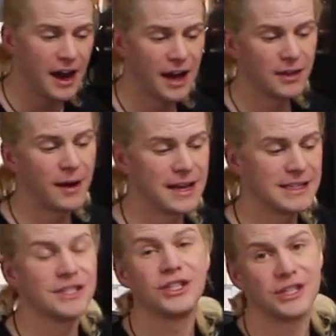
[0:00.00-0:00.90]
Otherwise,
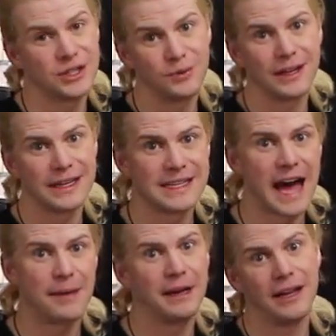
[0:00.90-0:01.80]
it's just a really
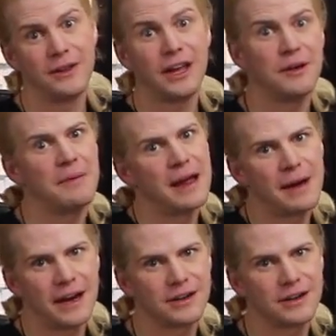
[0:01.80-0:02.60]
sad pillow that you made by